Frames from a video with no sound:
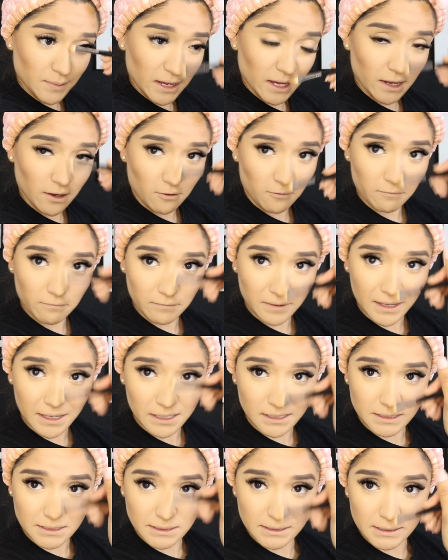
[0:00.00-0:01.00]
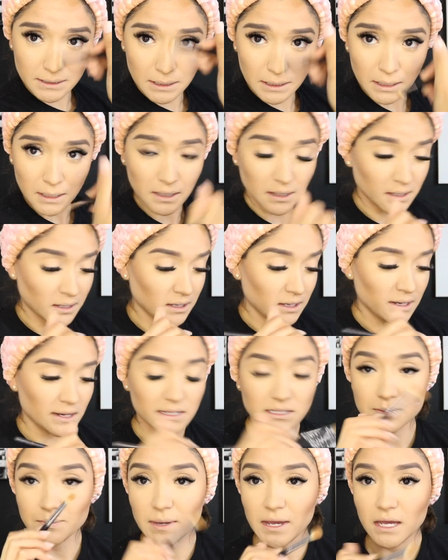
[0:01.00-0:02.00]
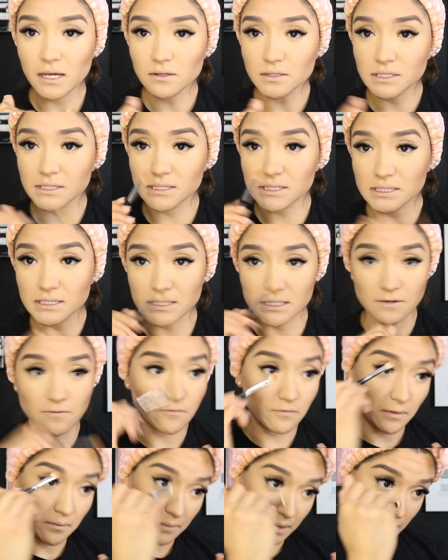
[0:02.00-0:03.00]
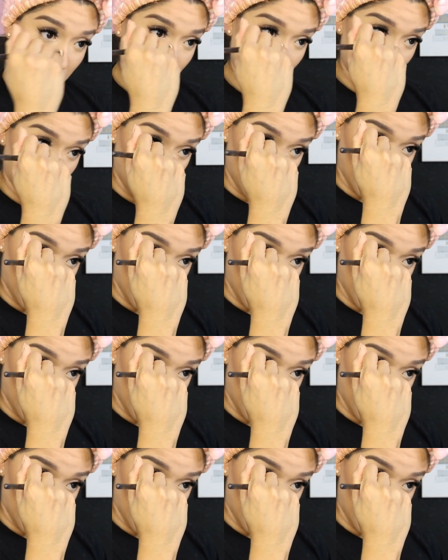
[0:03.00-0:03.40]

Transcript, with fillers: pale face. It's pale season for me.